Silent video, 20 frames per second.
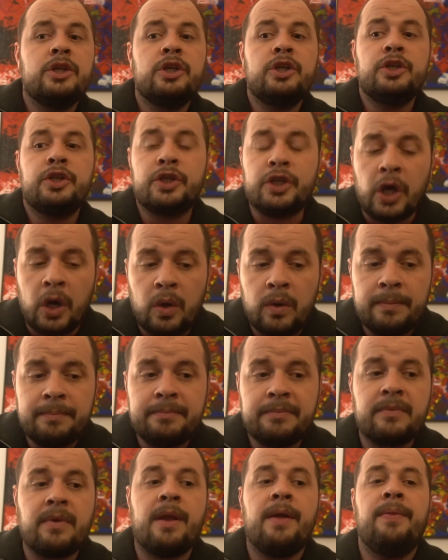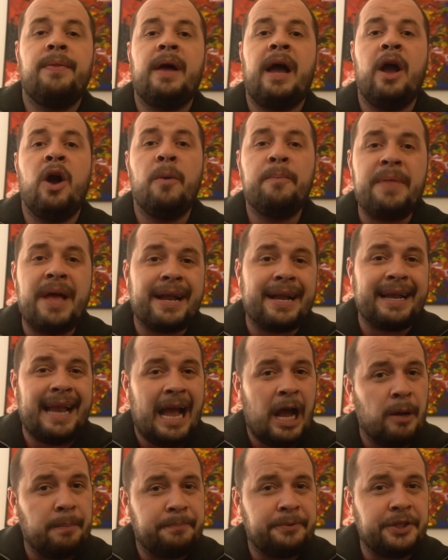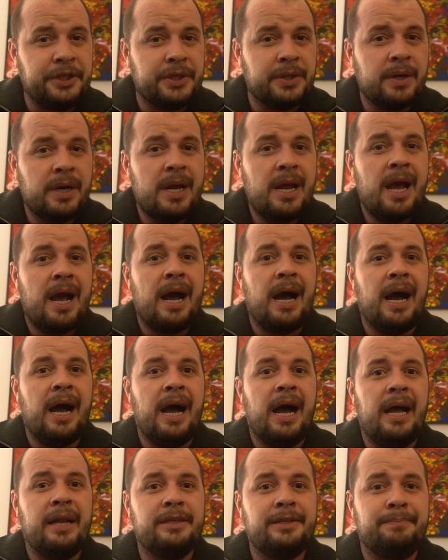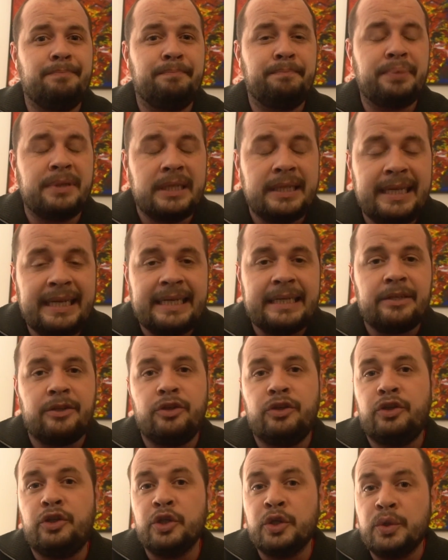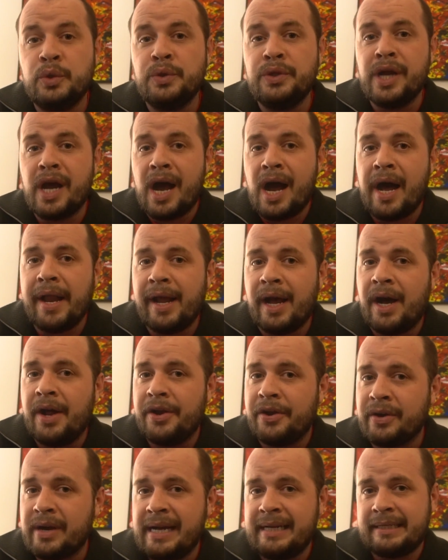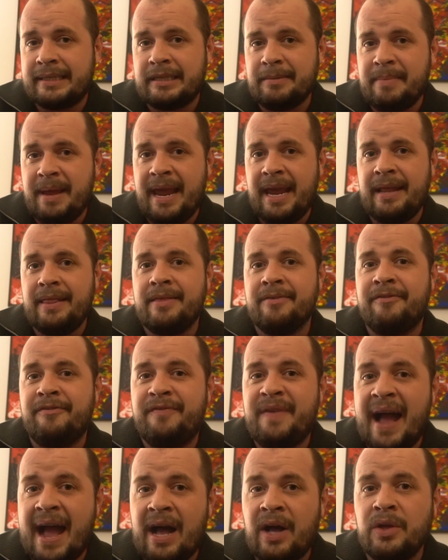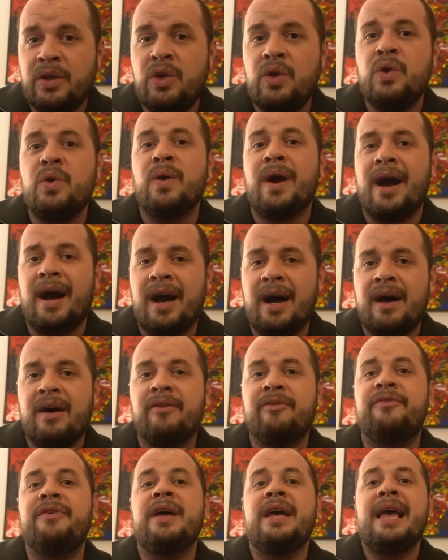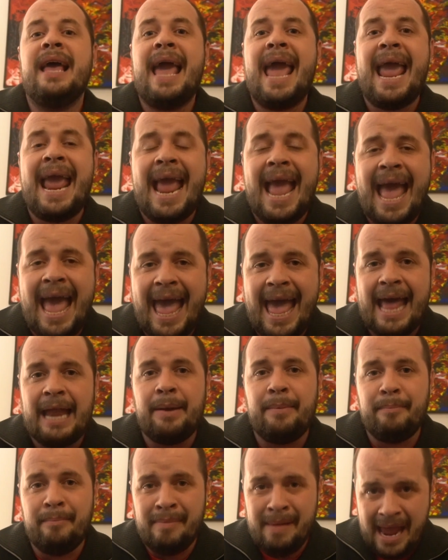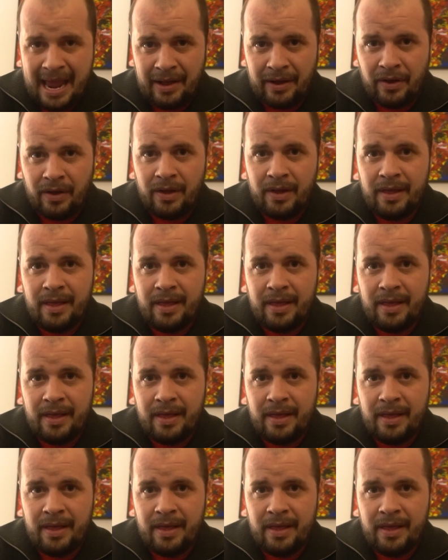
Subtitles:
So I hope that helps you. Please do not underestimate the value of a het male.